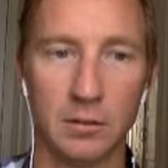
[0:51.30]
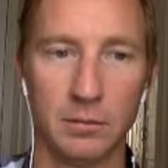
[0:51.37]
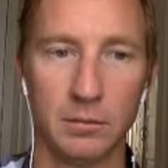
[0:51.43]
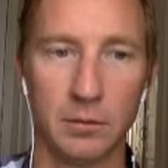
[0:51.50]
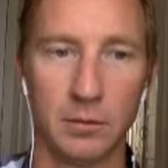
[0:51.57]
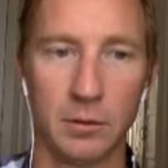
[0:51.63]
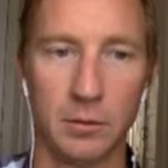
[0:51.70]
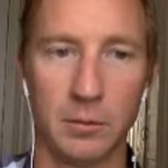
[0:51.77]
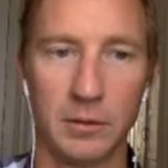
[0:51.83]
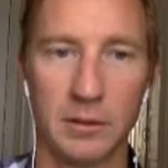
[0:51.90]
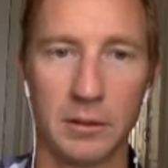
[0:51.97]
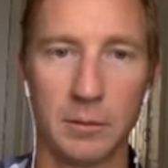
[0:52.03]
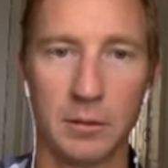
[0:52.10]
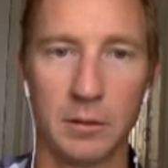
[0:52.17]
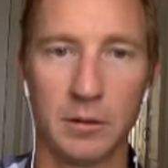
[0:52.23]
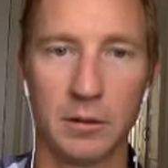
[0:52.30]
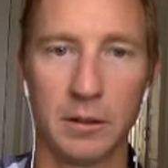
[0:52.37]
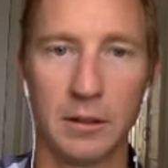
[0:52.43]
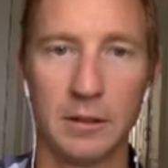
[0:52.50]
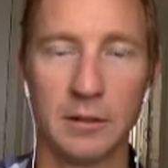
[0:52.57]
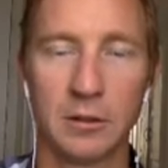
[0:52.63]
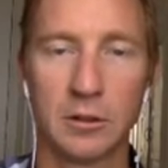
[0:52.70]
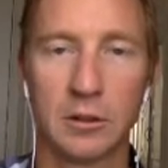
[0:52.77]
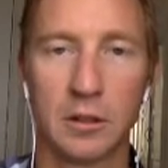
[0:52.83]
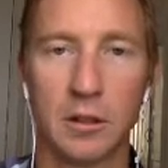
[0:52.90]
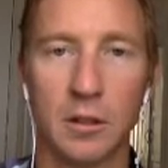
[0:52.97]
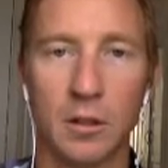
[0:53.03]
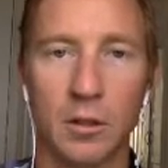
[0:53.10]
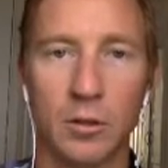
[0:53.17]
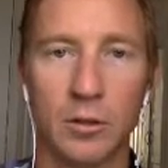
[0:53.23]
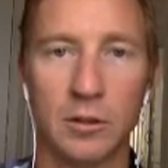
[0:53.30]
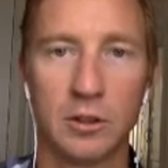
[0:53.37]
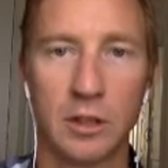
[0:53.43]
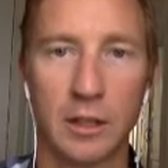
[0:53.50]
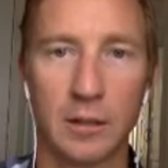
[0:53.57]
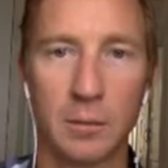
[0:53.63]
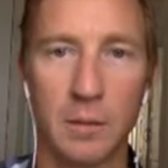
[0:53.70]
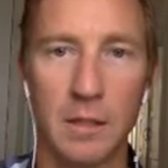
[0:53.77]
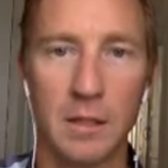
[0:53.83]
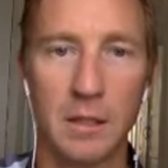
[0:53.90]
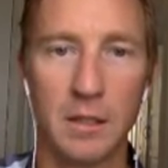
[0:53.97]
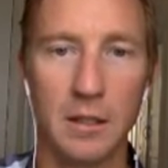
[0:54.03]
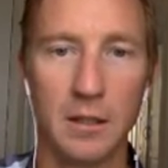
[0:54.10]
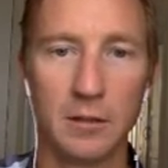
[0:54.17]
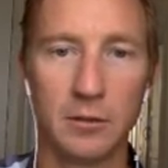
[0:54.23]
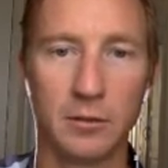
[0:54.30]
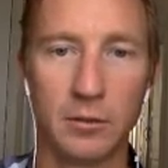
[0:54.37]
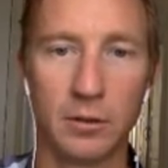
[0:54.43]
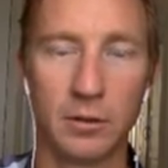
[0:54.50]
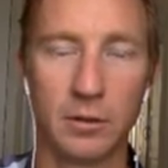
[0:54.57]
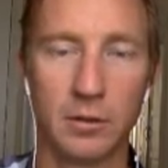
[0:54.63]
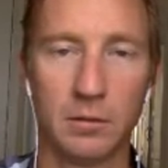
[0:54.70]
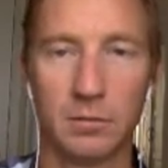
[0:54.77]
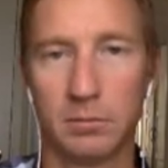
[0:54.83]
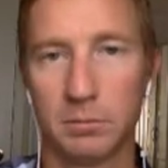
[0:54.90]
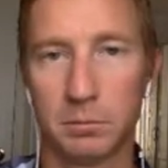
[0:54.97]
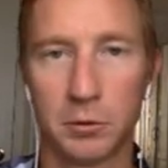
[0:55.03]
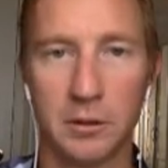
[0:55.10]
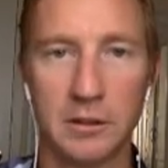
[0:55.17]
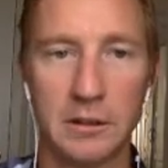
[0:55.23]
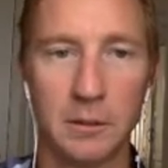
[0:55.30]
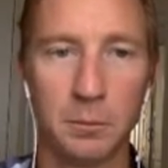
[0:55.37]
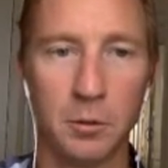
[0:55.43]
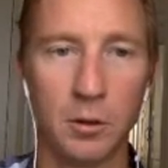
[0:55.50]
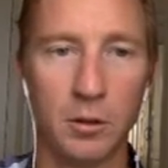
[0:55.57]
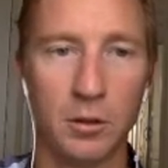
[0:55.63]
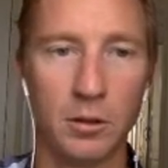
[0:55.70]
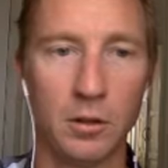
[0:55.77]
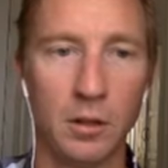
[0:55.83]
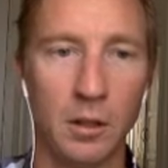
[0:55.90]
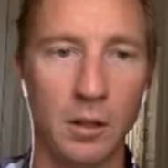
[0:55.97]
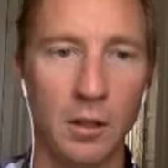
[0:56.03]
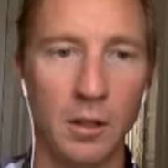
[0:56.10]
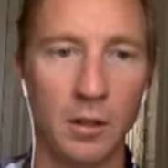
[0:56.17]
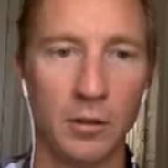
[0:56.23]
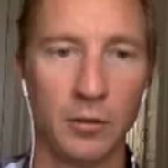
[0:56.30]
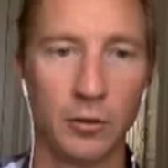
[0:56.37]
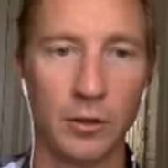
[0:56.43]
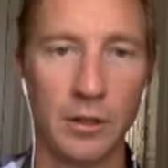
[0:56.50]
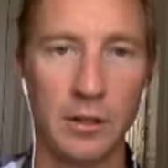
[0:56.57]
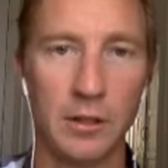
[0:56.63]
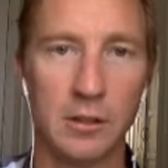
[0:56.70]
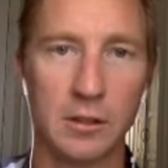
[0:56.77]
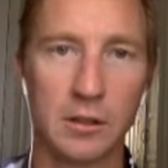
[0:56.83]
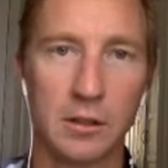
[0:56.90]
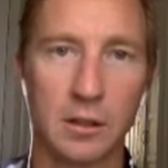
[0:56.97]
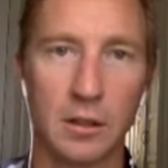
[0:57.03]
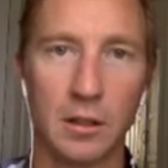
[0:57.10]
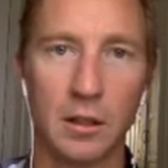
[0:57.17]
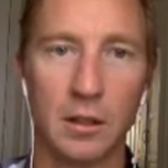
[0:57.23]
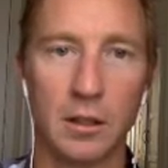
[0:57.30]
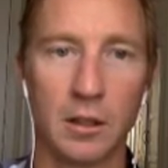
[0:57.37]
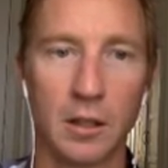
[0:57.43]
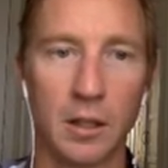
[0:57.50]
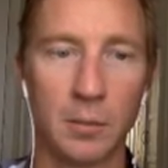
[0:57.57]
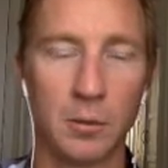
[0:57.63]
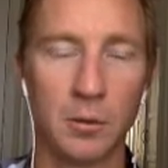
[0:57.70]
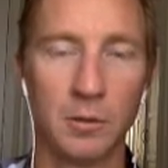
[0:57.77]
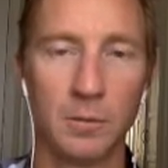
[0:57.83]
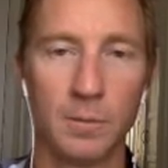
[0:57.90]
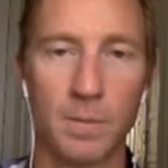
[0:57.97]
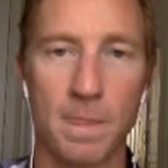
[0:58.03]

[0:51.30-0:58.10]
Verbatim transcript: Don't wanna mess up their thing. So the checkmate is pretty simple for these, uh, a couple.